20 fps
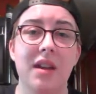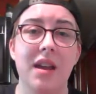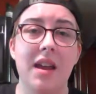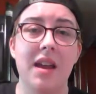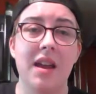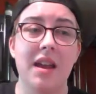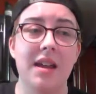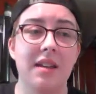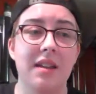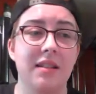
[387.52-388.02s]

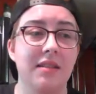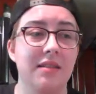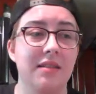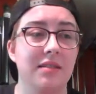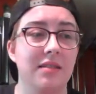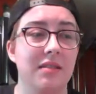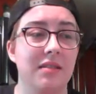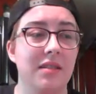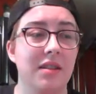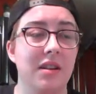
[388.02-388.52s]
and
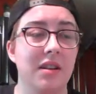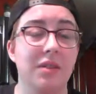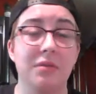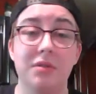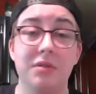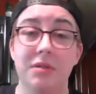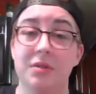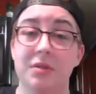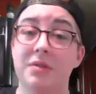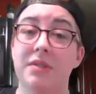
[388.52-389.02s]

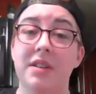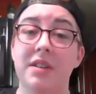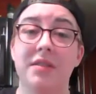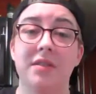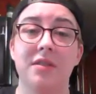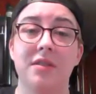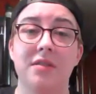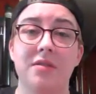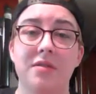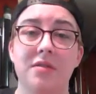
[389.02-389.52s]
do your
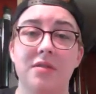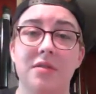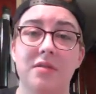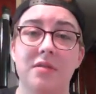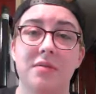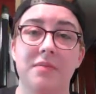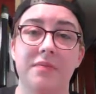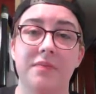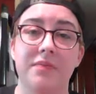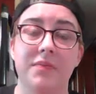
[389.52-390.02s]
research.
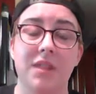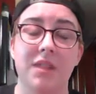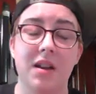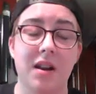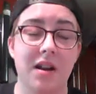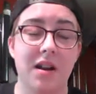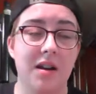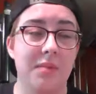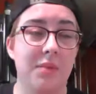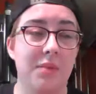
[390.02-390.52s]

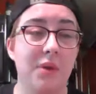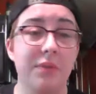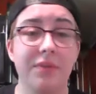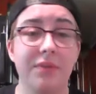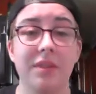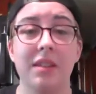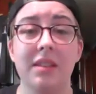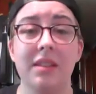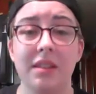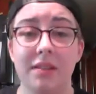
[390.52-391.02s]

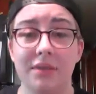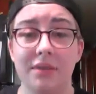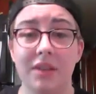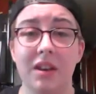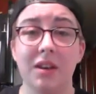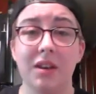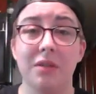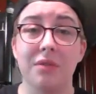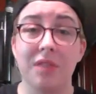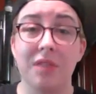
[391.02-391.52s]
Hopefully these
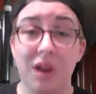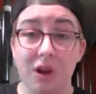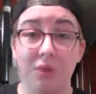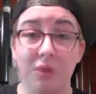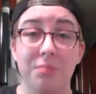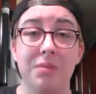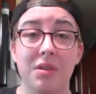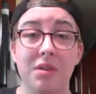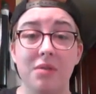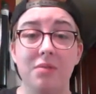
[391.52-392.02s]
videos
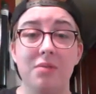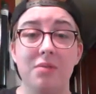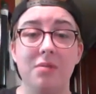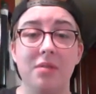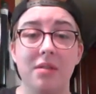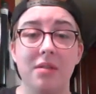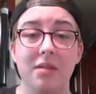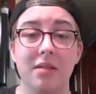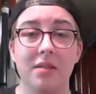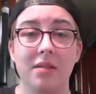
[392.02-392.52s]
help you
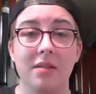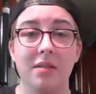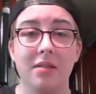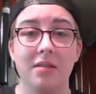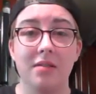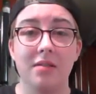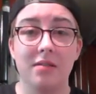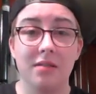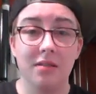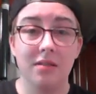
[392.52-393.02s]

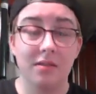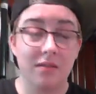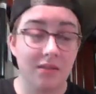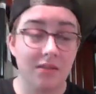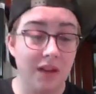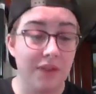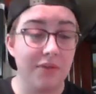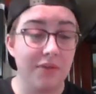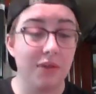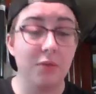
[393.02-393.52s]

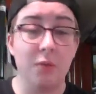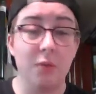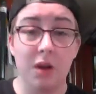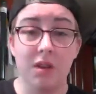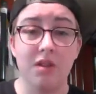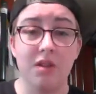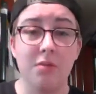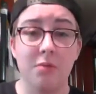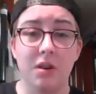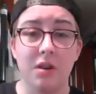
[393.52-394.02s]
discover what
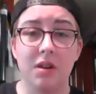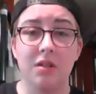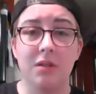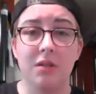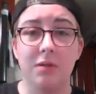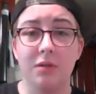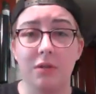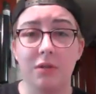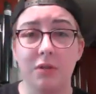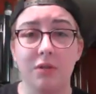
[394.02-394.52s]
you want to
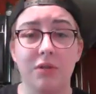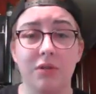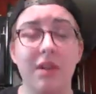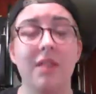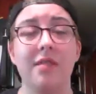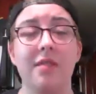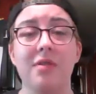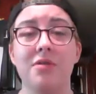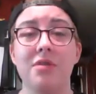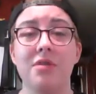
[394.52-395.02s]
do with your
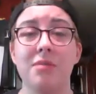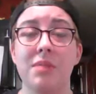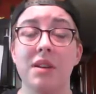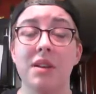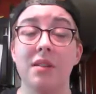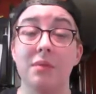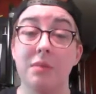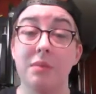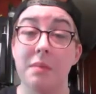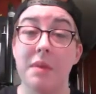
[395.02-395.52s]
transition,
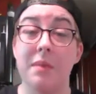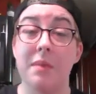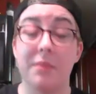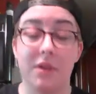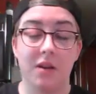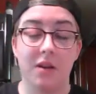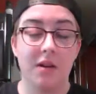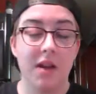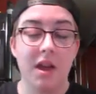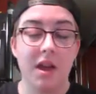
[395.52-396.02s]
because
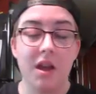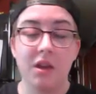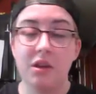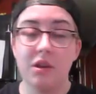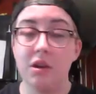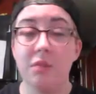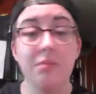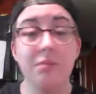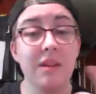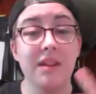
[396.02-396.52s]
remember, you
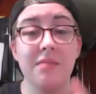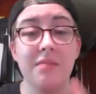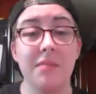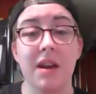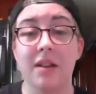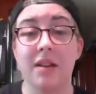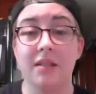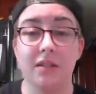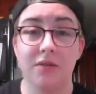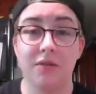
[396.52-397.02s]
don't need to
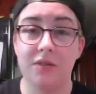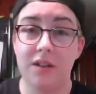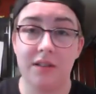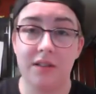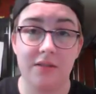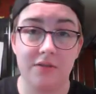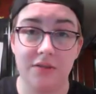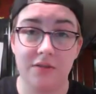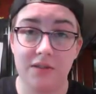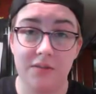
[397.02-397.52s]
medically
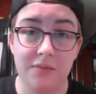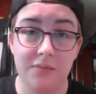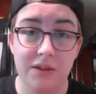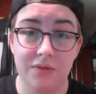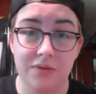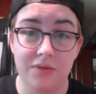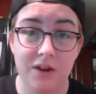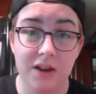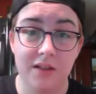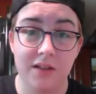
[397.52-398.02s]
transition to be
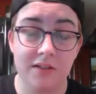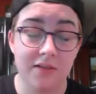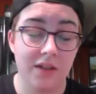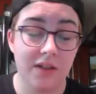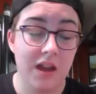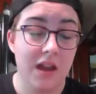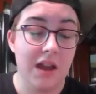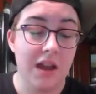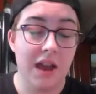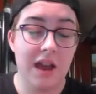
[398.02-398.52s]
trans.
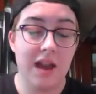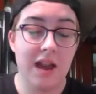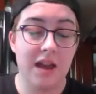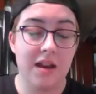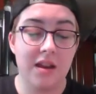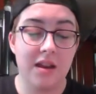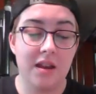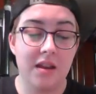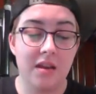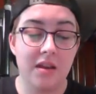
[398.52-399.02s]

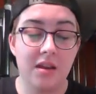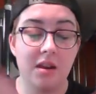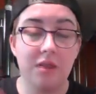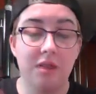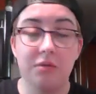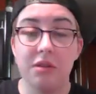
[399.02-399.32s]
And you